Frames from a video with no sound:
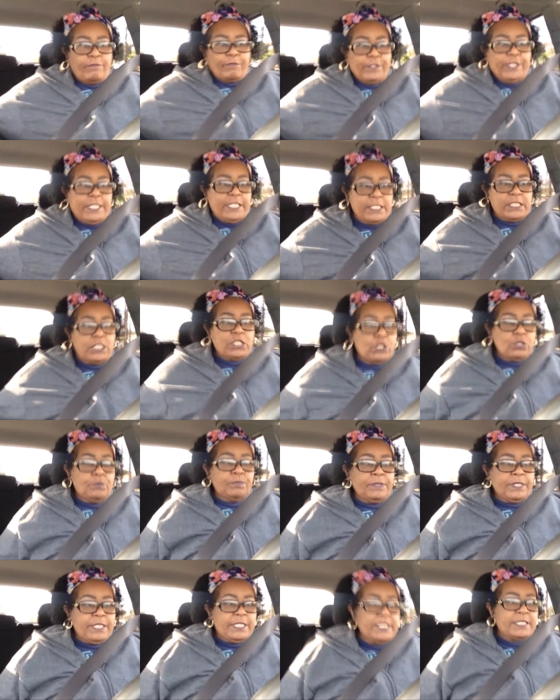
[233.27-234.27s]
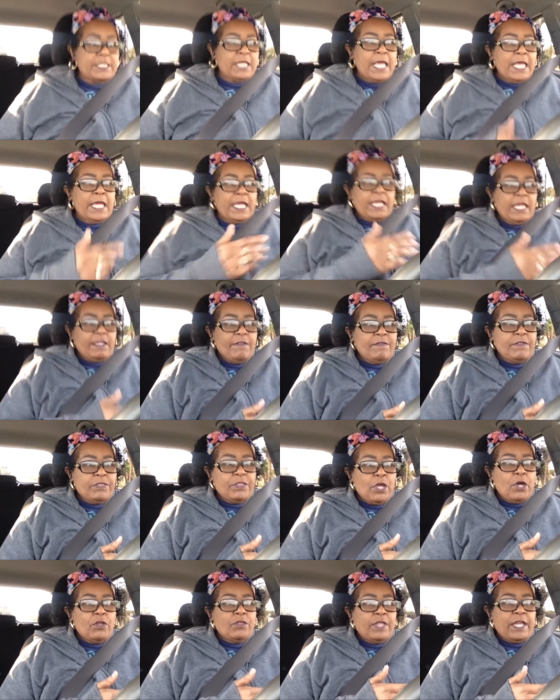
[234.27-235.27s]
freaking two minutes.
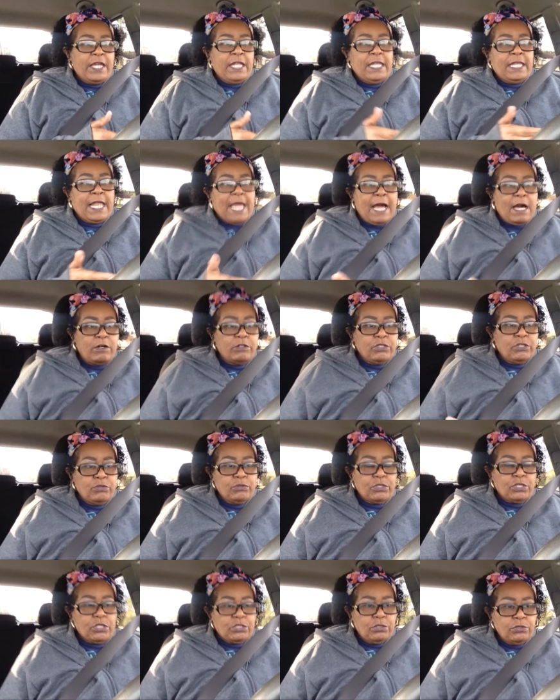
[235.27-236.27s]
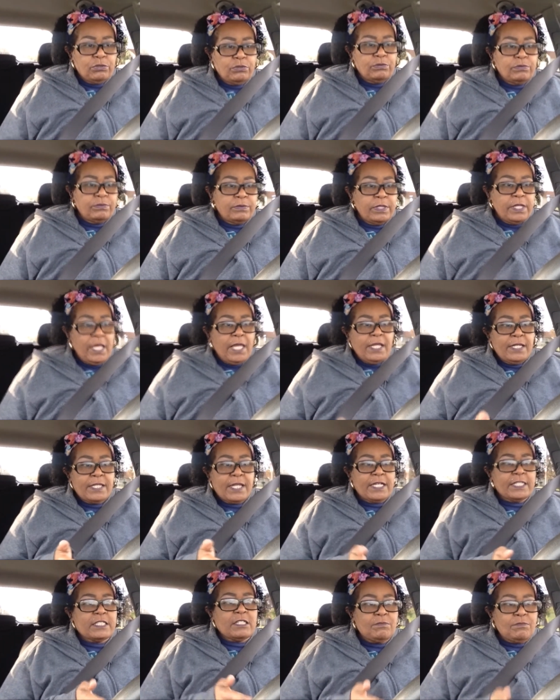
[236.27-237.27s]
Even though they allow you to,
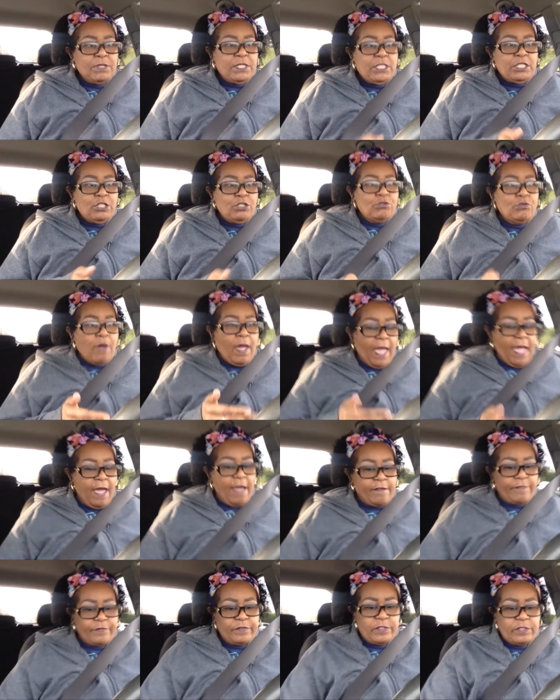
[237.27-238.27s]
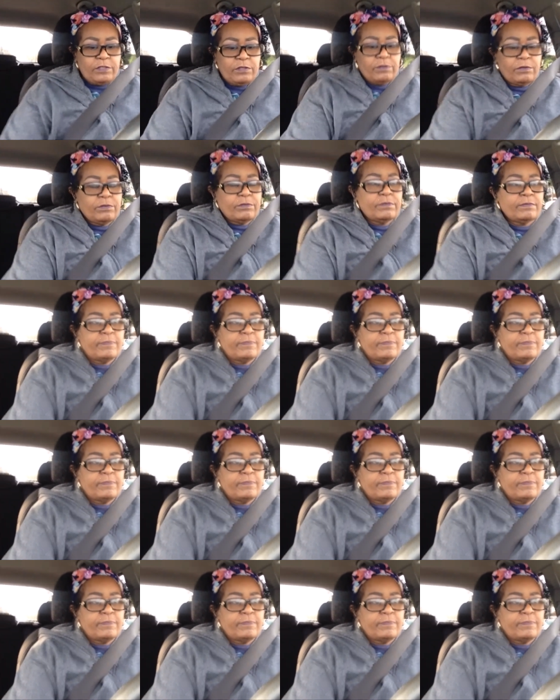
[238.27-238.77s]
doesn't mean you have to.